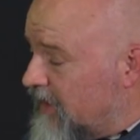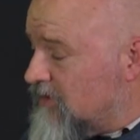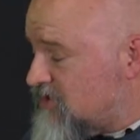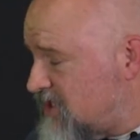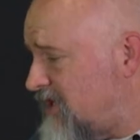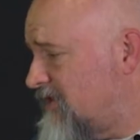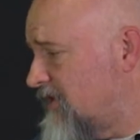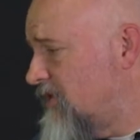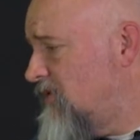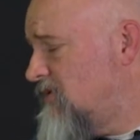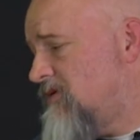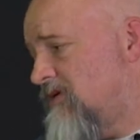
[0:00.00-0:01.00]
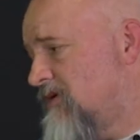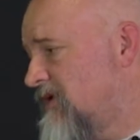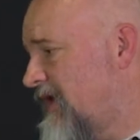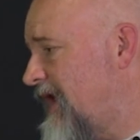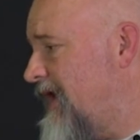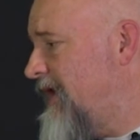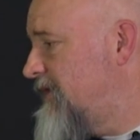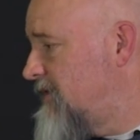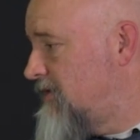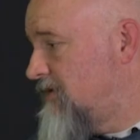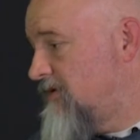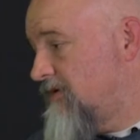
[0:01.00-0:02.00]
LG though,
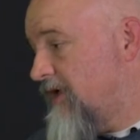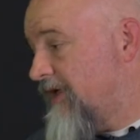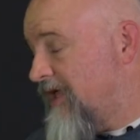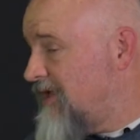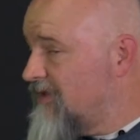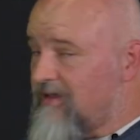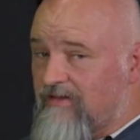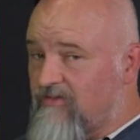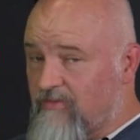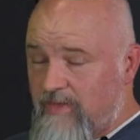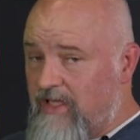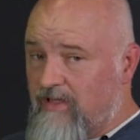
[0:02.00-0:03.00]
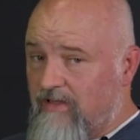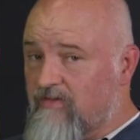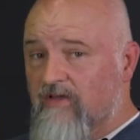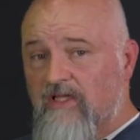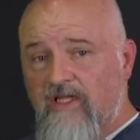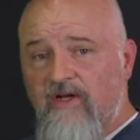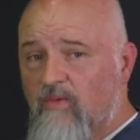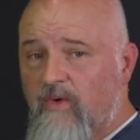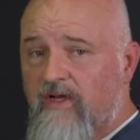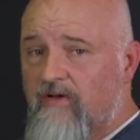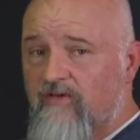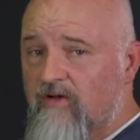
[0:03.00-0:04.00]
again, for me, it's a clear
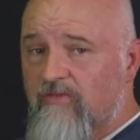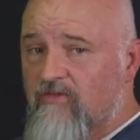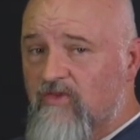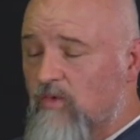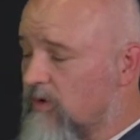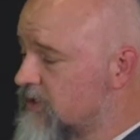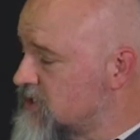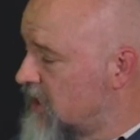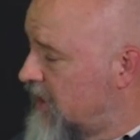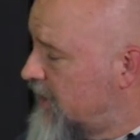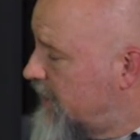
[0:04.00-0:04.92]
winner in terms of storage.